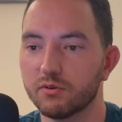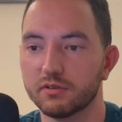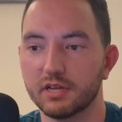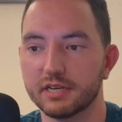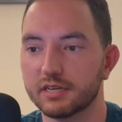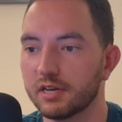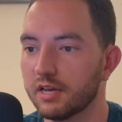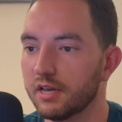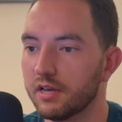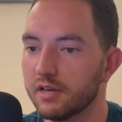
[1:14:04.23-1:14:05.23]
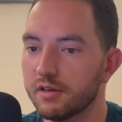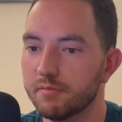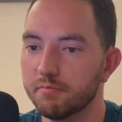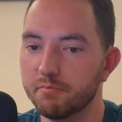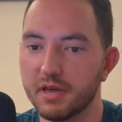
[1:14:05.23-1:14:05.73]
like
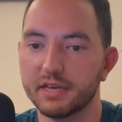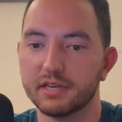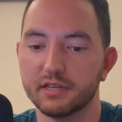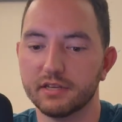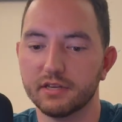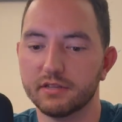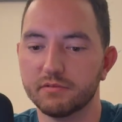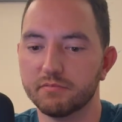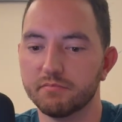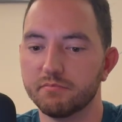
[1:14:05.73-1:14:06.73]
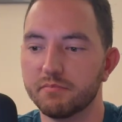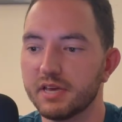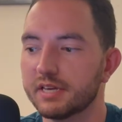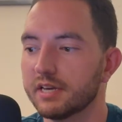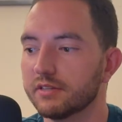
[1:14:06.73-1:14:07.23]
make
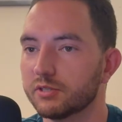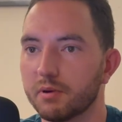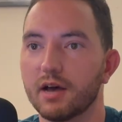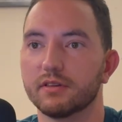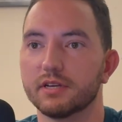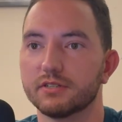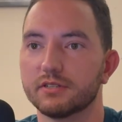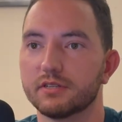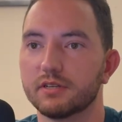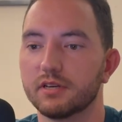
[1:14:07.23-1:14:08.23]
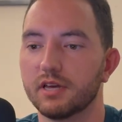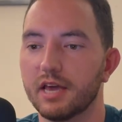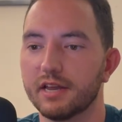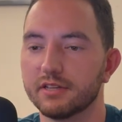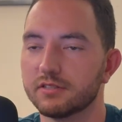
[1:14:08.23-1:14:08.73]
make it spotless.
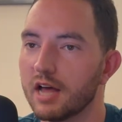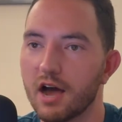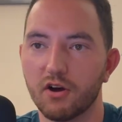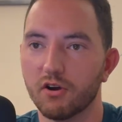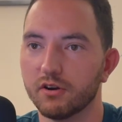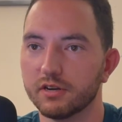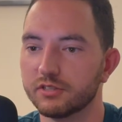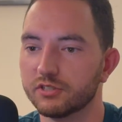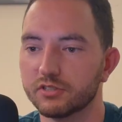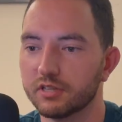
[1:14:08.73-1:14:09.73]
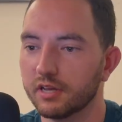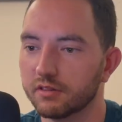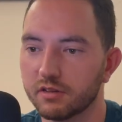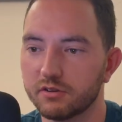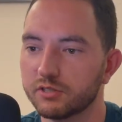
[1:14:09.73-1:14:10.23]
And it's not hard. It's just like
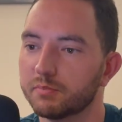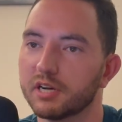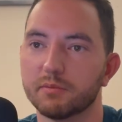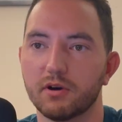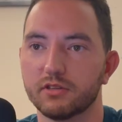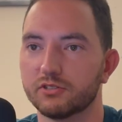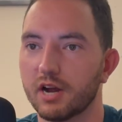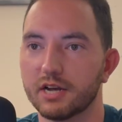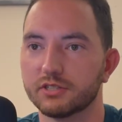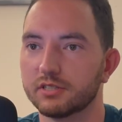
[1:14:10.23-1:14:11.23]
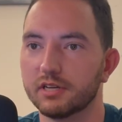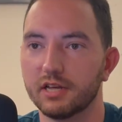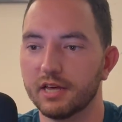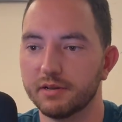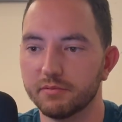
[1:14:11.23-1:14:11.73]
literally just pick up all the trash
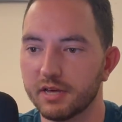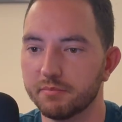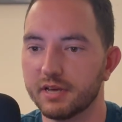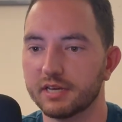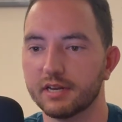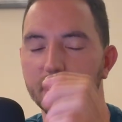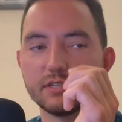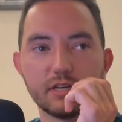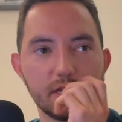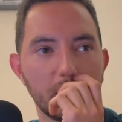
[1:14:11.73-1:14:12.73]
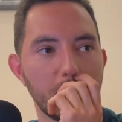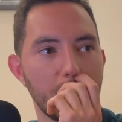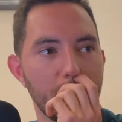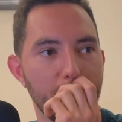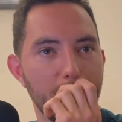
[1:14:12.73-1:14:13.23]
and make it nice.
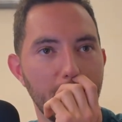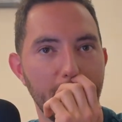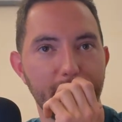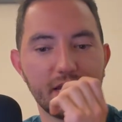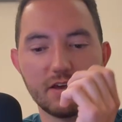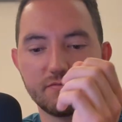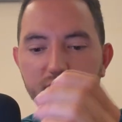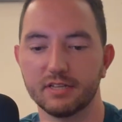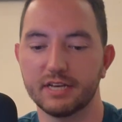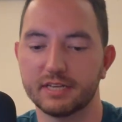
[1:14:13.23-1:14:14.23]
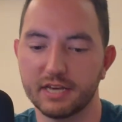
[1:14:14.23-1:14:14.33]
And I feel like